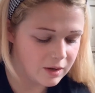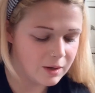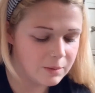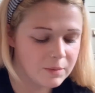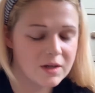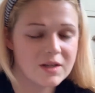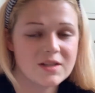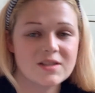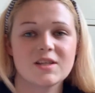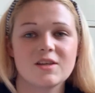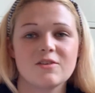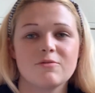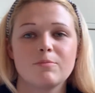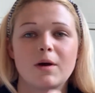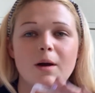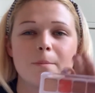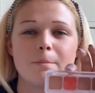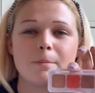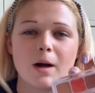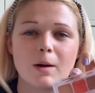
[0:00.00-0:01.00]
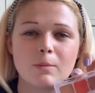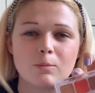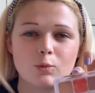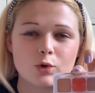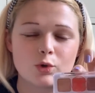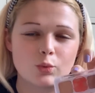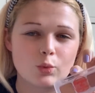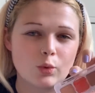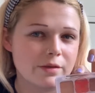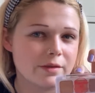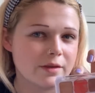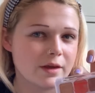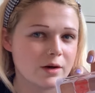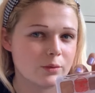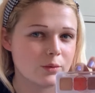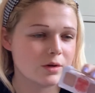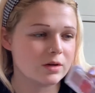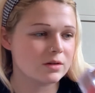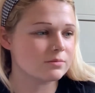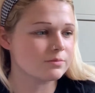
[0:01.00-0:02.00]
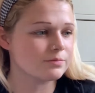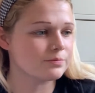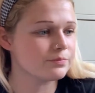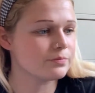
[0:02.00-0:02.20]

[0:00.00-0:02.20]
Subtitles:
I might see if my mum would want that one.